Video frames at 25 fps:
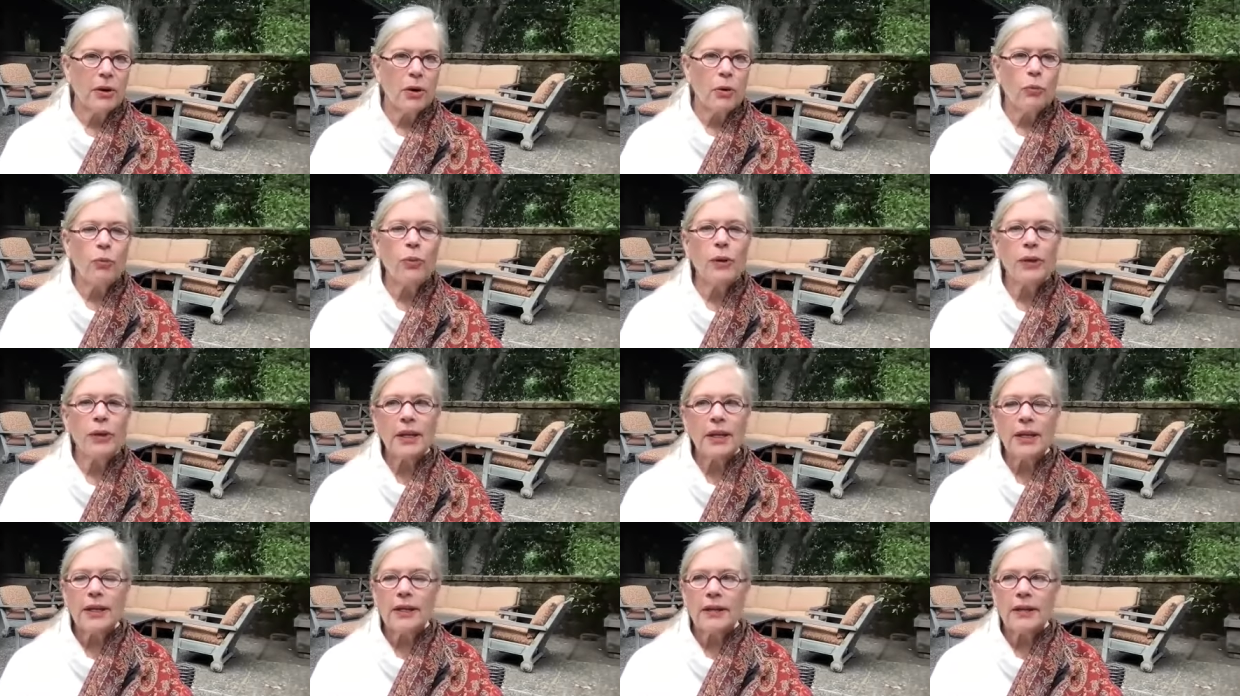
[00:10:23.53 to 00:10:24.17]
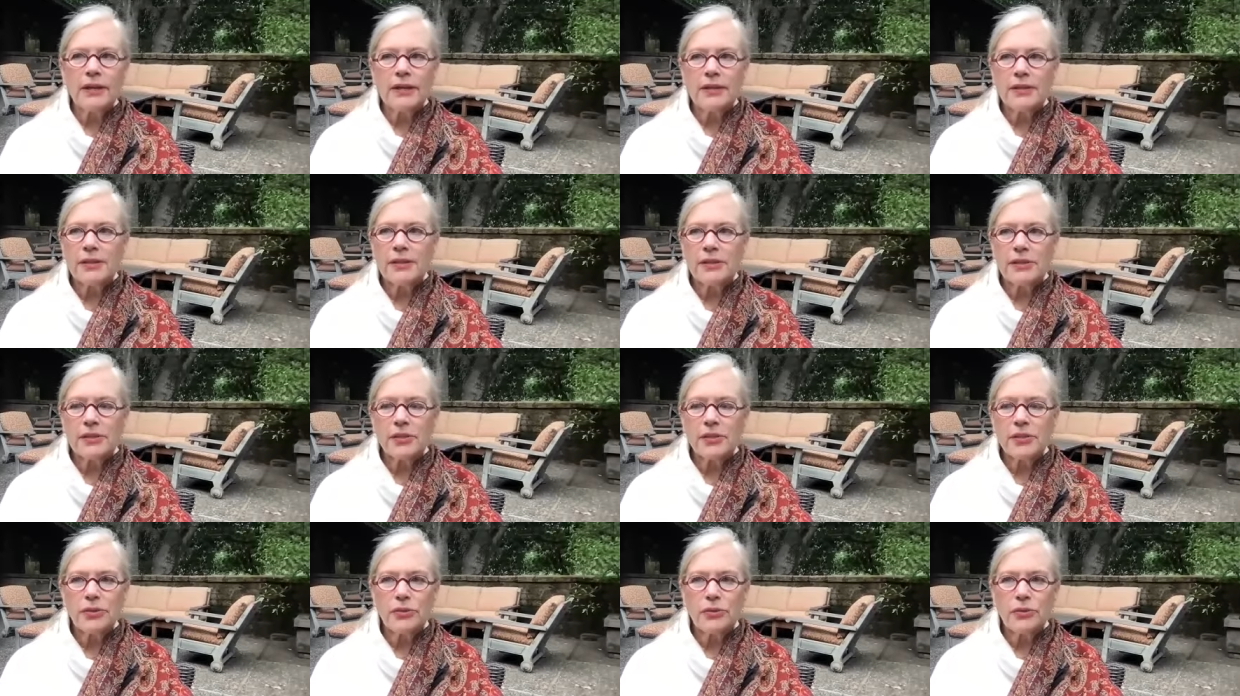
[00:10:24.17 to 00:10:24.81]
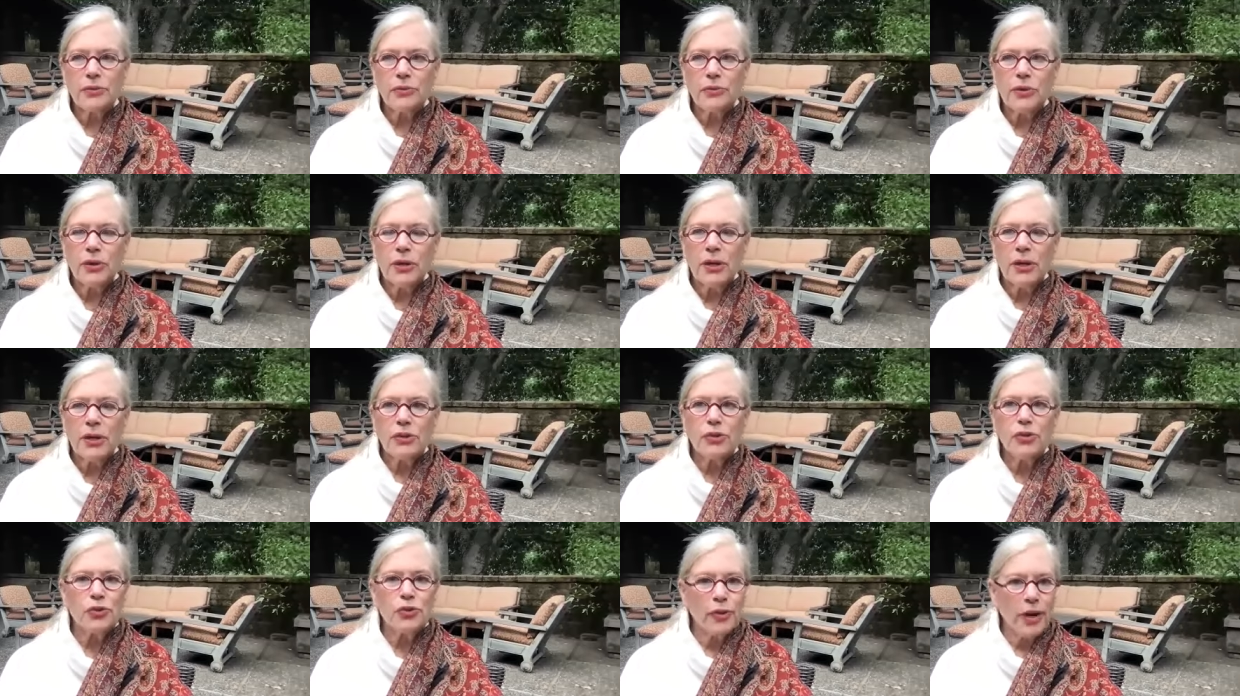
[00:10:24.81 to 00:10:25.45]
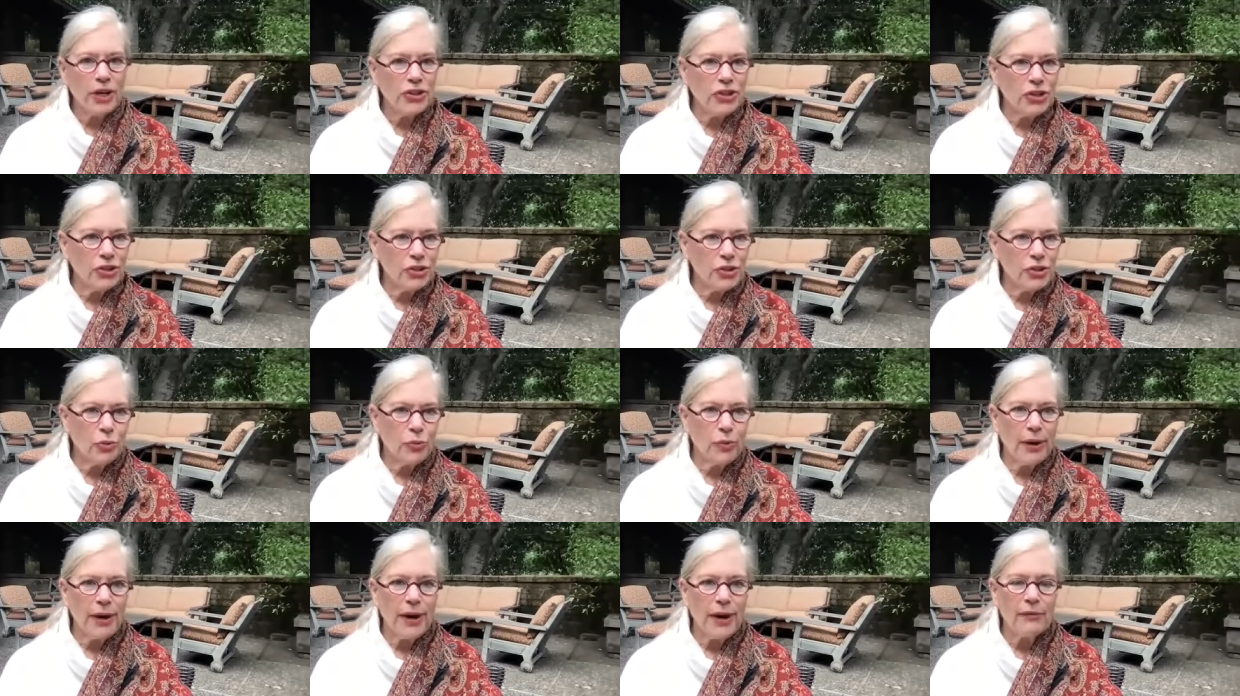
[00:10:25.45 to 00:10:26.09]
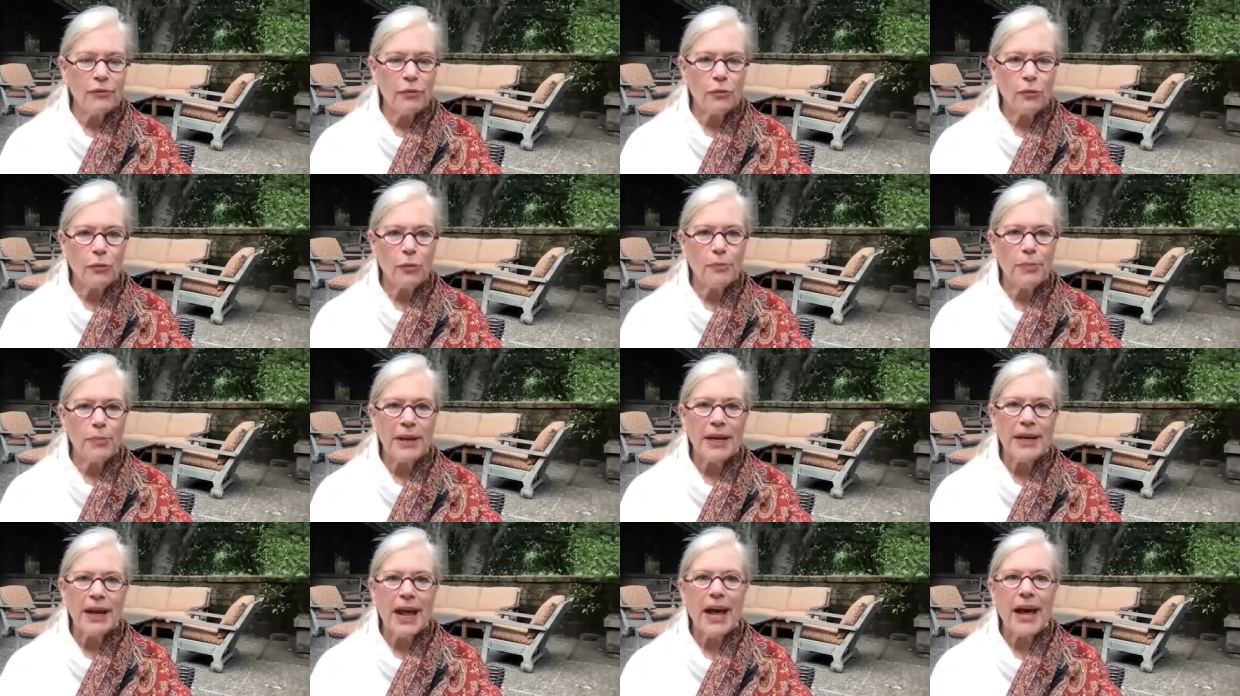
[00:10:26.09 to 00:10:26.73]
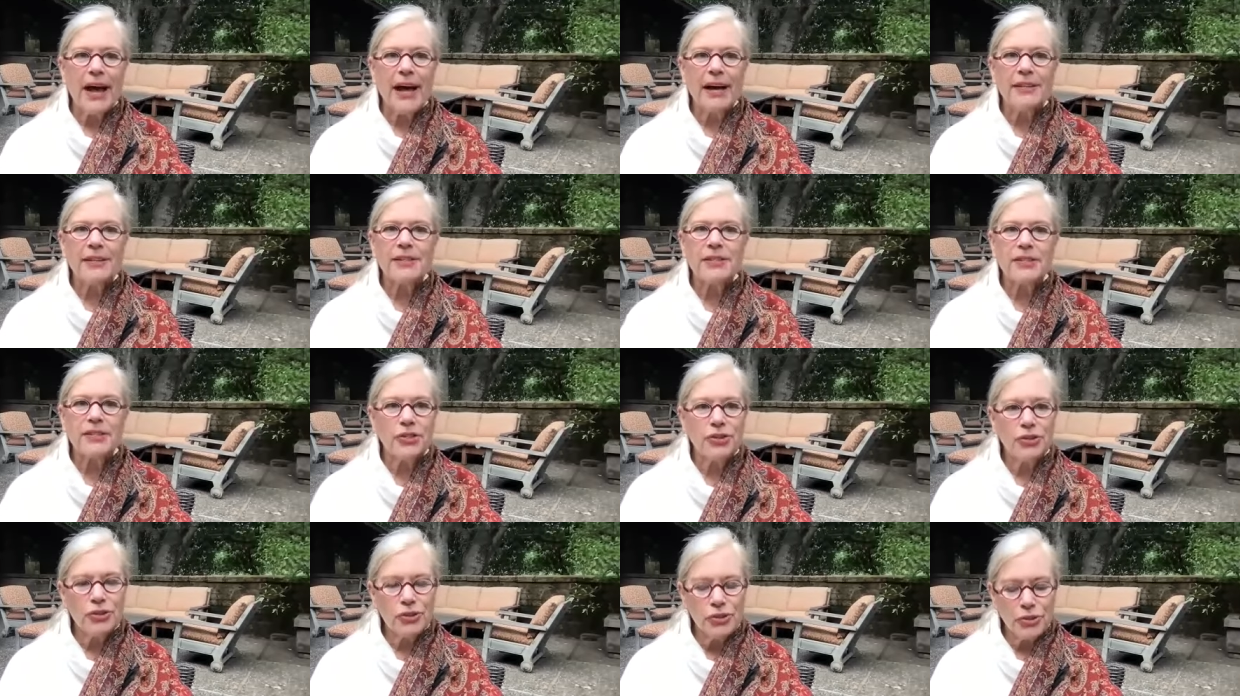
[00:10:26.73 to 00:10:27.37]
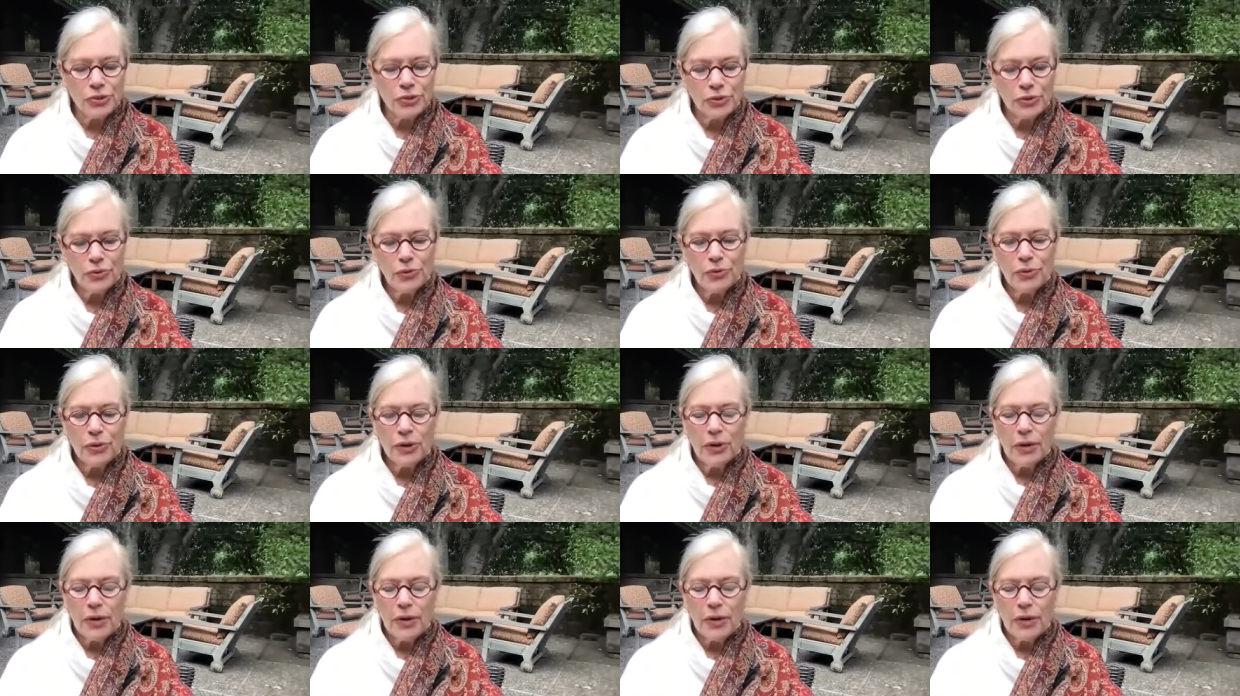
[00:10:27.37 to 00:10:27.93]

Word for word: willingness to stretch into whatever we're being asked to do,